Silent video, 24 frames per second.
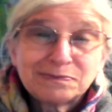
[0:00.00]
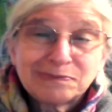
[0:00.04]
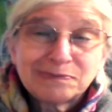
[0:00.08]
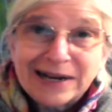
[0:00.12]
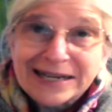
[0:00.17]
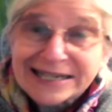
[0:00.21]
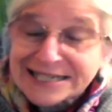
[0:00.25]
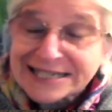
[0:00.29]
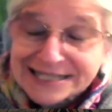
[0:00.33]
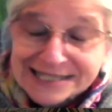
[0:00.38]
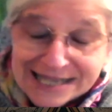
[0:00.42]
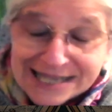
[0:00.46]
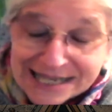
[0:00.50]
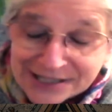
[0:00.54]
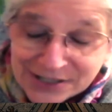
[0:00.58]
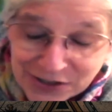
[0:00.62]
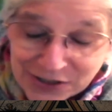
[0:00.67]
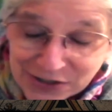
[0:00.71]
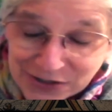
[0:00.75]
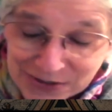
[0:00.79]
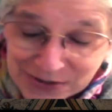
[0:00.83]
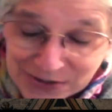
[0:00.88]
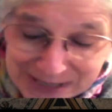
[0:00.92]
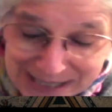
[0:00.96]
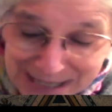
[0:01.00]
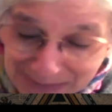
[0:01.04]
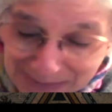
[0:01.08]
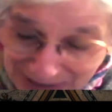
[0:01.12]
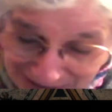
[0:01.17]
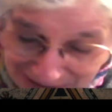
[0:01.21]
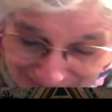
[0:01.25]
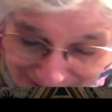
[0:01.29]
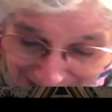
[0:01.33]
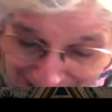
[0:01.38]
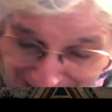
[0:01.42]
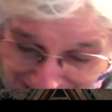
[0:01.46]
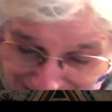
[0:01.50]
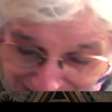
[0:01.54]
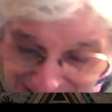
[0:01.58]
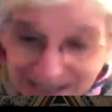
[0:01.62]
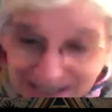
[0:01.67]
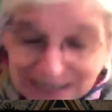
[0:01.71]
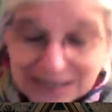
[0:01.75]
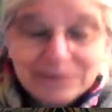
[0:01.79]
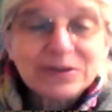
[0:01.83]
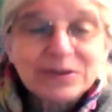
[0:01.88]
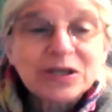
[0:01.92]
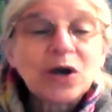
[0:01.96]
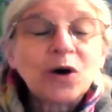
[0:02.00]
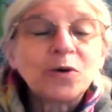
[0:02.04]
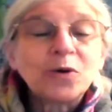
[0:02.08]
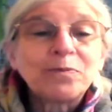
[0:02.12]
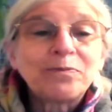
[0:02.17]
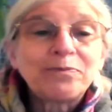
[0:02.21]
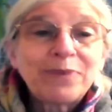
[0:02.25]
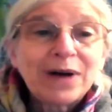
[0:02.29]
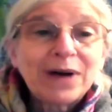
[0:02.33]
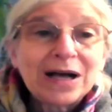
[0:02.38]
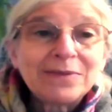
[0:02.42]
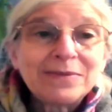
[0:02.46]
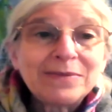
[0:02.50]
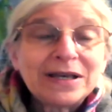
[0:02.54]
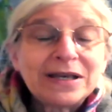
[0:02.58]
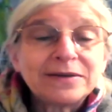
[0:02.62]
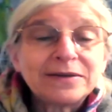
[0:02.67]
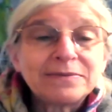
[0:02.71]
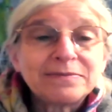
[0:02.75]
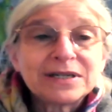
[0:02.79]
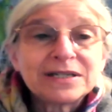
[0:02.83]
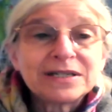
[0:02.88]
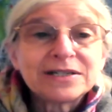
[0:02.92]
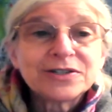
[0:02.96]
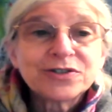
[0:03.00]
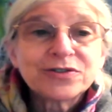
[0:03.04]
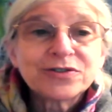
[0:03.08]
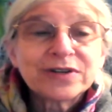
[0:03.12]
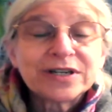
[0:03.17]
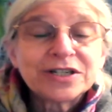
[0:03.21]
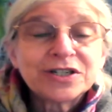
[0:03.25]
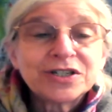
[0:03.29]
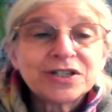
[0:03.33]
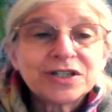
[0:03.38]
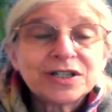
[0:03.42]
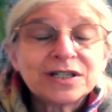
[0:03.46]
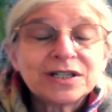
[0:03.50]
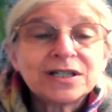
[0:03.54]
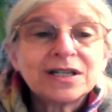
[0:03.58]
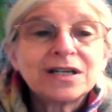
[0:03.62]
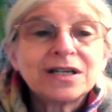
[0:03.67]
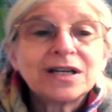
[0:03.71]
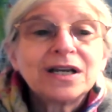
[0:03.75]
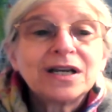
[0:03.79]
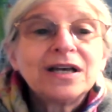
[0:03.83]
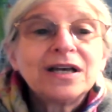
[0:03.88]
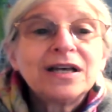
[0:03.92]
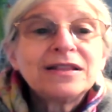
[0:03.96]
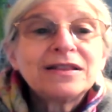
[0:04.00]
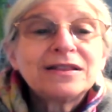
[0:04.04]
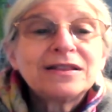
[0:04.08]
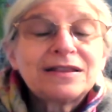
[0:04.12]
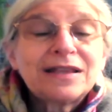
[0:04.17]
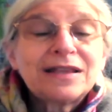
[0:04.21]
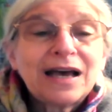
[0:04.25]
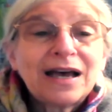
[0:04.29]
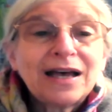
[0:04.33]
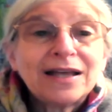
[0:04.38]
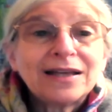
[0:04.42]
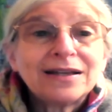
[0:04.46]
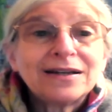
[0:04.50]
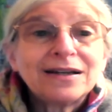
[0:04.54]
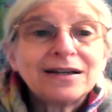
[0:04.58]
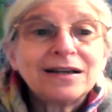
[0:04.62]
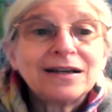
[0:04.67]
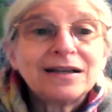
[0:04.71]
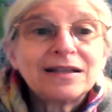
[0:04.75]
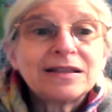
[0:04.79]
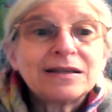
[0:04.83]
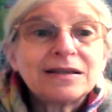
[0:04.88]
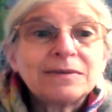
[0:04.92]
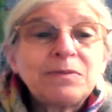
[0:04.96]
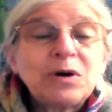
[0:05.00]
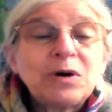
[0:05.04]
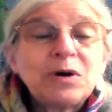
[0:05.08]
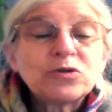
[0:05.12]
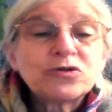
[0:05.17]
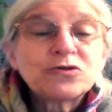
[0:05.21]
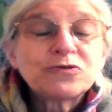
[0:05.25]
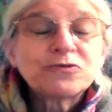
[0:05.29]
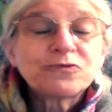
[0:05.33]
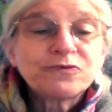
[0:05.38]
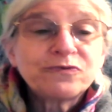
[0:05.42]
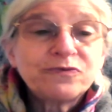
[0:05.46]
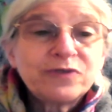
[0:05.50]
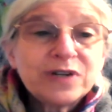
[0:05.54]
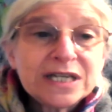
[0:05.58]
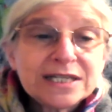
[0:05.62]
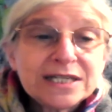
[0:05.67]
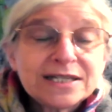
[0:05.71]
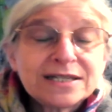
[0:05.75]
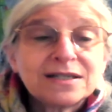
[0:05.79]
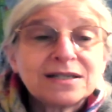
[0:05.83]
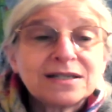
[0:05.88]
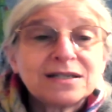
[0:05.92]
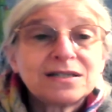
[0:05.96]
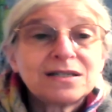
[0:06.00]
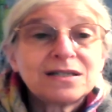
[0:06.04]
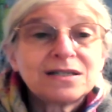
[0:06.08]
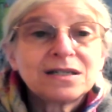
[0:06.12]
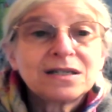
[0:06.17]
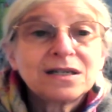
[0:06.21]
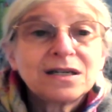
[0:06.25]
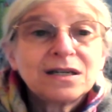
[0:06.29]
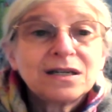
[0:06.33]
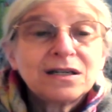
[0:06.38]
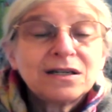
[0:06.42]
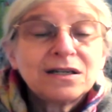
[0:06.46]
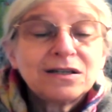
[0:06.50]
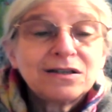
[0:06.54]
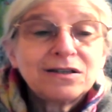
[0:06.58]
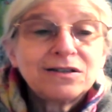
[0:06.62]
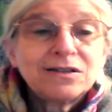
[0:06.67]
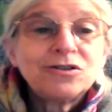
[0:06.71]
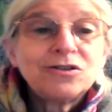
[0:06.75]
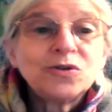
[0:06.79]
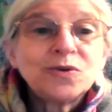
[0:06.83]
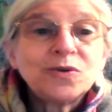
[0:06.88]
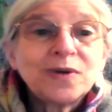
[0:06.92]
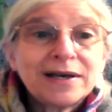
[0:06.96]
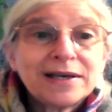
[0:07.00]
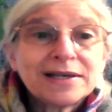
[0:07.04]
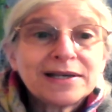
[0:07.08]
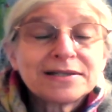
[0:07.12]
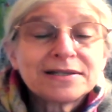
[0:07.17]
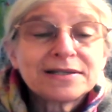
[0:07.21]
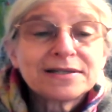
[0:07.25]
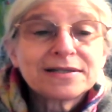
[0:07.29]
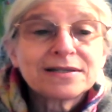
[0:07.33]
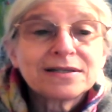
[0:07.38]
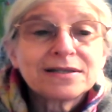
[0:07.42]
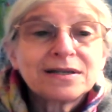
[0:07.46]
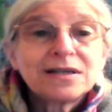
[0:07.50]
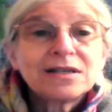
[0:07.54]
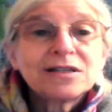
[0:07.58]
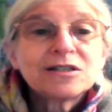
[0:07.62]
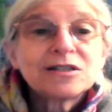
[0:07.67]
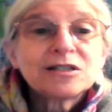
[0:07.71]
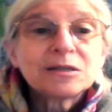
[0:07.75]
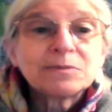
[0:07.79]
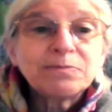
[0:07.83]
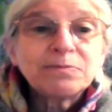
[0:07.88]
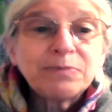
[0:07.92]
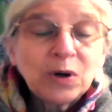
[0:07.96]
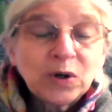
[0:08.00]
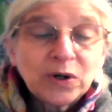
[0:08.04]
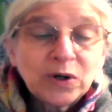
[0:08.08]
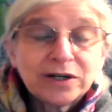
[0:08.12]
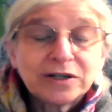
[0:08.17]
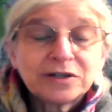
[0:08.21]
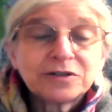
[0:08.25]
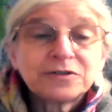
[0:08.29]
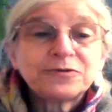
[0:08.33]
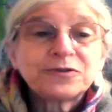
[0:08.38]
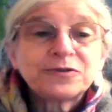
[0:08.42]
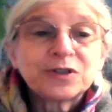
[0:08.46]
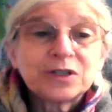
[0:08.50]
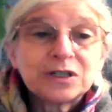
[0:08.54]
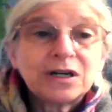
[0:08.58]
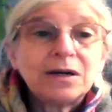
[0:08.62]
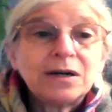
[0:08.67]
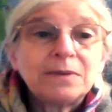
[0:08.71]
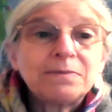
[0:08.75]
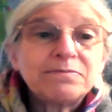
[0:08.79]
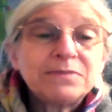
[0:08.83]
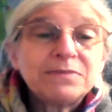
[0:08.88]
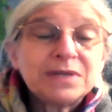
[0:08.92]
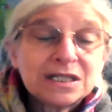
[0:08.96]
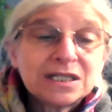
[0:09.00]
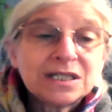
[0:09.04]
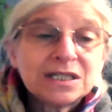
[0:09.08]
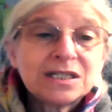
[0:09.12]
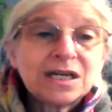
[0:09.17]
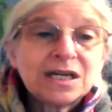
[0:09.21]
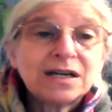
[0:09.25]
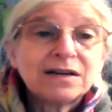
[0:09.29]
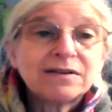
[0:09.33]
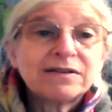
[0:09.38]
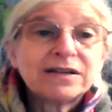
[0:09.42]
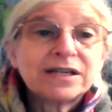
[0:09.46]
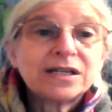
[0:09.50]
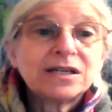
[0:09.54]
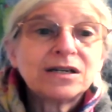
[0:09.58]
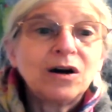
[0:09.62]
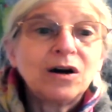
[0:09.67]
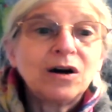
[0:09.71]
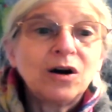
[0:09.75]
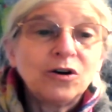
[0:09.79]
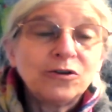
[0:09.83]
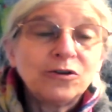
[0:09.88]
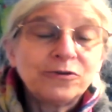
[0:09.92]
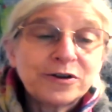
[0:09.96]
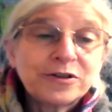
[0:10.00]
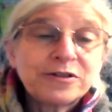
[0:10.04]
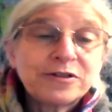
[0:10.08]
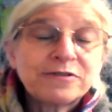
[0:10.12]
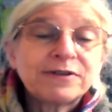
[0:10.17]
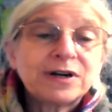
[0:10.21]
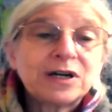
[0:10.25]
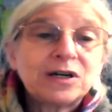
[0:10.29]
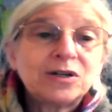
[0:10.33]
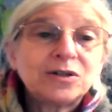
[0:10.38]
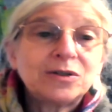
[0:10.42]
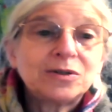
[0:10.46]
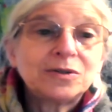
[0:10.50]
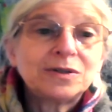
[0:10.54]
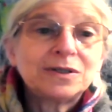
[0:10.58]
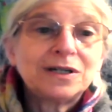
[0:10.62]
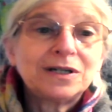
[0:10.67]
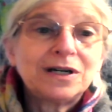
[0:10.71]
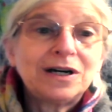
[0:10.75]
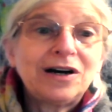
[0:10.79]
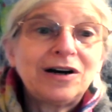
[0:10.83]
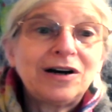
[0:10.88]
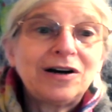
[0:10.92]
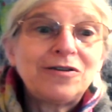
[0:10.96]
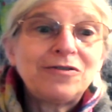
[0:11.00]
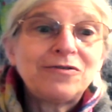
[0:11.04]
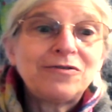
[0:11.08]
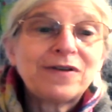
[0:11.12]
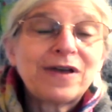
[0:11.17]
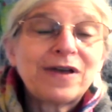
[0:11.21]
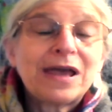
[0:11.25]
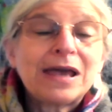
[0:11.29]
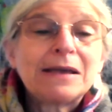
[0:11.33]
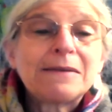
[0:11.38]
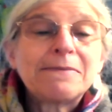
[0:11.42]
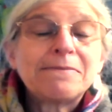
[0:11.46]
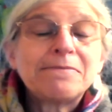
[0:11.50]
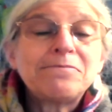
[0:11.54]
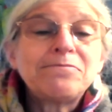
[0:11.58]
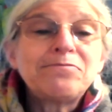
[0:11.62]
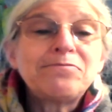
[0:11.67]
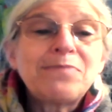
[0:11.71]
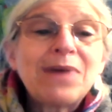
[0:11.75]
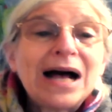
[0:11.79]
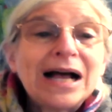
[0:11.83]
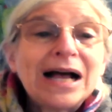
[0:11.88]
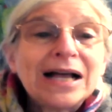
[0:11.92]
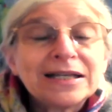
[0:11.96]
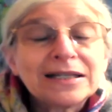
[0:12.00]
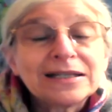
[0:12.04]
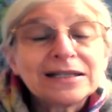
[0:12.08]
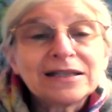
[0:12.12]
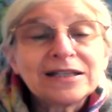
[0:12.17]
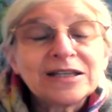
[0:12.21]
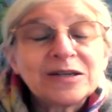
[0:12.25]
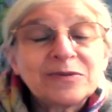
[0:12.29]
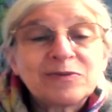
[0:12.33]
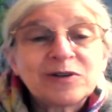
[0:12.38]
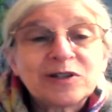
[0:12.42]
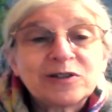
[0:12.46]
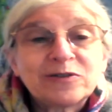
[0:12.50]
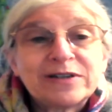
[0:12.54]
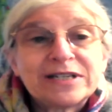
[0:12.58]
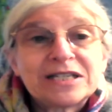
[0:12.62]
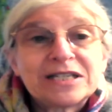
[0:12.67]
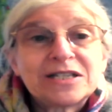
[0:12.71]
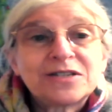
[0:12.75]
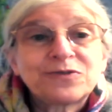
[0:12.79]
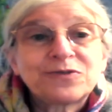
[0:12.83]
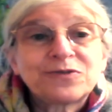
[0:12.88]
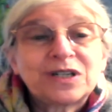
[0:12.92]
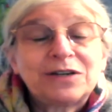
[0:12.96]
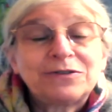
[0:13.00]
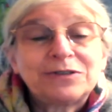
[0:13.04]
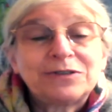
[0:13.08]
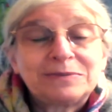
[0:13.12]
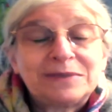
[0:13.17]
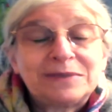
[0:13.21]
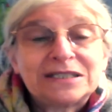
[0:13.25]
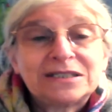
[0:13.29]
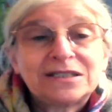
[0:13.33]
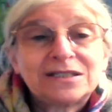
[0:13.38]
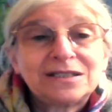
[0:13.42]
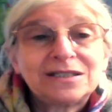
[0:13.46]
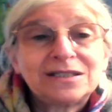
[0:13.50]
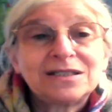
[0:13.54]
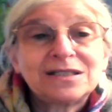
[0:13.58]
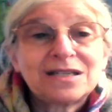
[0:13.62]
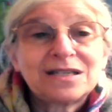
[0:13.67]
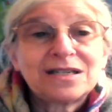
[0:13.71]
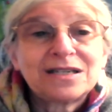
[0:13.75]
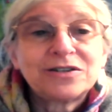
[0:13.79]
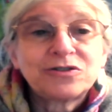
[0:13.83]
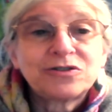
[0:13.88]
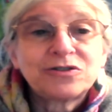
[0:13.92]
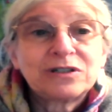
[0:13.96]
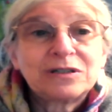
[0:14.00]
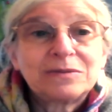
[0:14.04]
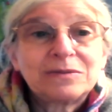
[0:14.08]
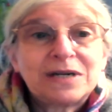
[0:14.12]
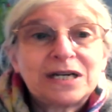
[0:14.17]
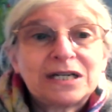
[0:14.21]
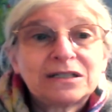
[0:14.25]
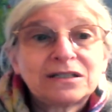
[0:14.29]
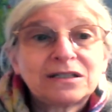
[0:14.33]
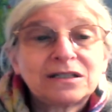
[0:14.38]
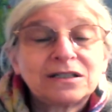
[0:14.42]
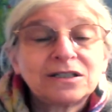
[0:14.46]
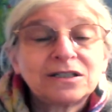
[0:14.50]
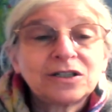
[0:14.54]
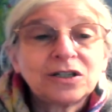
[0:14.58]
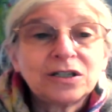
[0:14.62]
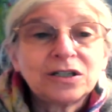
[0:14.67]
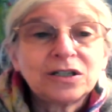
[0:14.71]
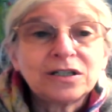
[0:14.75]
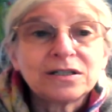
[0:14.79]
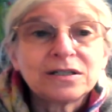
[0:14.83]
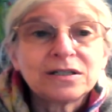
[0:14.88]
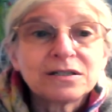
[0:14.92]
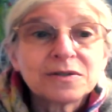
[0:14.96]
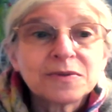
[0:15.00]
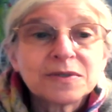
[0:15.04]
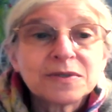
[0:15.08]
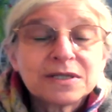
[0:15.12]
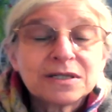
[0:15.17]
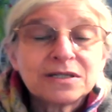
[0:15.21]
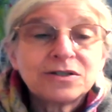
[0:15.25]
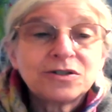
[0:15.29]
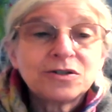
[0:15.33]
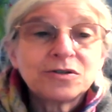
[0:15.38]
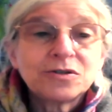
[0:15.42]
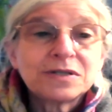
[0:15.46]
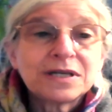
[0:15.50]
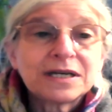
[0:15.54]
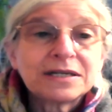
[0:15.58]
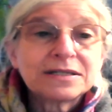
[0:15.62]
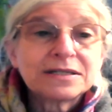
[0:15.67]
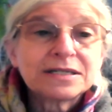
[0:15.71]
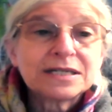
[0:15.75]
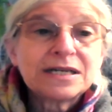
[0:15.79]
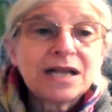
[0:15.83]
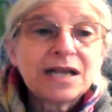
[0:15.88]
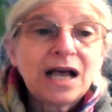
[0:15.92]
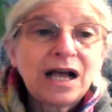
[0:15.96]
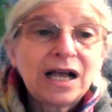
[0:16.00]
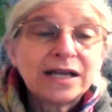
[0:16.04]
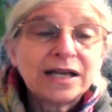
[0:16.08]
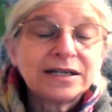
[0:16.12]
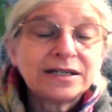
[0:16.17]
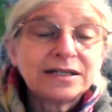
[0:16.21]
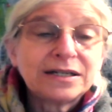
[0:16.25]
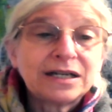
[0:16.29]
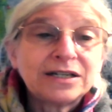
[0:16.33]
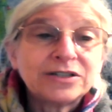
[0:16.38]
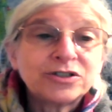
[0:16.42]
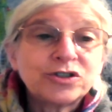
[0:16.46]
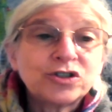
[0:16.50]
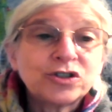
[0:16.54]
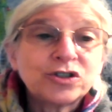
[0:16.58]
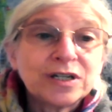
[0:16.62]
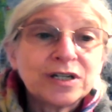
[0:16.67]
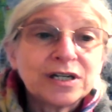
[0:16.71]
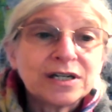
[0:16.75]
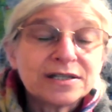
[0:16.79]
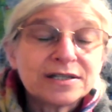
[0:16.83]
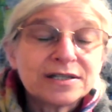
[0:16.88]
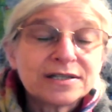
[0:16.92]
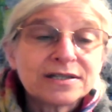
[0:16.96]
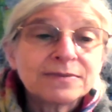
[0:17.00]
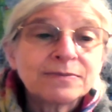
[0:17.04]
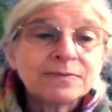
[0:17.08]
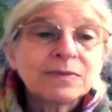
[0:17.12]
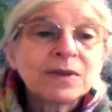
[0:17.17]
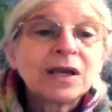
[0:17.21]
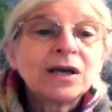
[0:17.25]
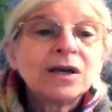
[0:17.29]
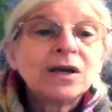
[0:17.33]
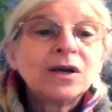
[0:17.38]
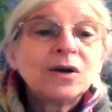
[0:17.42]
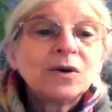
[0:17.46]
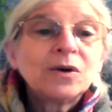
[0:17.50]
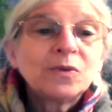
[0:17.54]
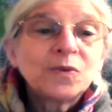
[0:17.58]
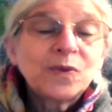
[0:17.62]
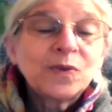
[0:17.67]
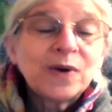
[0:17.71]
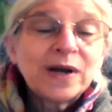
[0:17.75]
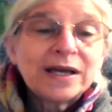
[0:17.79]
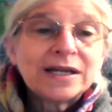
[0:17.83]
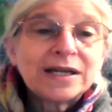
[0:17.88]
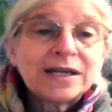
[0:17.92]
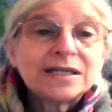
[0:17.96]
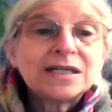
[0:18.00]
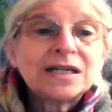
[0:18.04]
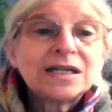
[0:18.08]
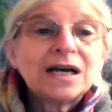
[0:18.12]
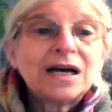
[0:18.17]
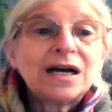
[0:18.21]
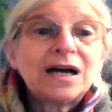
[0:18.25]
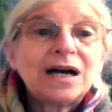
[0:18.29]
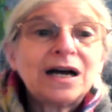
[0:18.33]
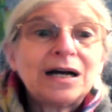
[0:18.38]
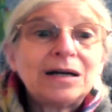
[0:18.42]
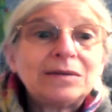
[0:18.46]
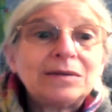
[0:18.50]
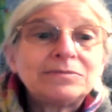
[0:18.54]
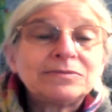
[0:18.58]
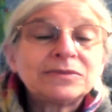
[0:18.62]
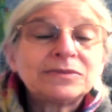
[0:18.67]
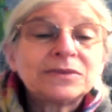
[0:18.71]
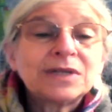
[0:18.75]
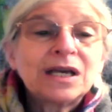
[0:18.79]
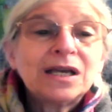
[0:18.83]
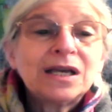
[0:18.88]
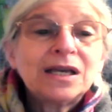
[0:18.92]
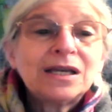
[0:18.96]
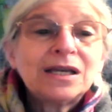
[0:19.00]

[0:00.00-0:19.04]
predecessor, Democrat, um, the Obama administration, that the most recent U S support for a military overthrow of a mildly progressive government in Central America occurred. This was in two thousand nine in Honduras, when um,